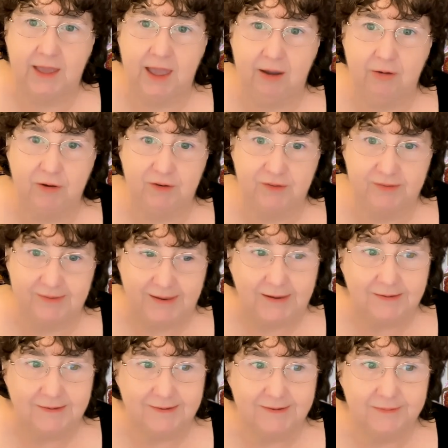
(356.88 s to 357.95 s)
carriage
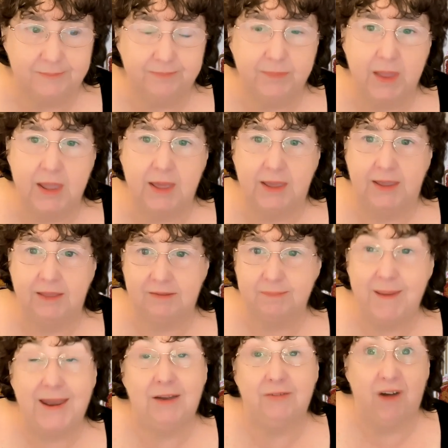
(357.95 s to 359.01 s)
seat. It's
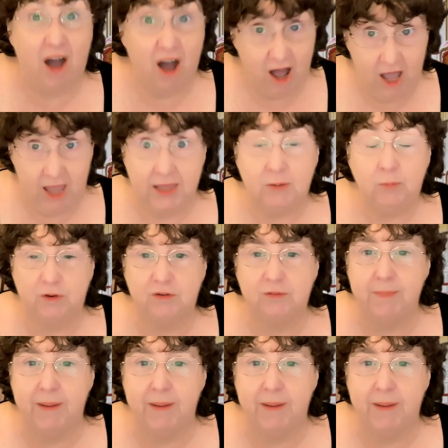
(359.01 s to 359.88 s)
made of iron, which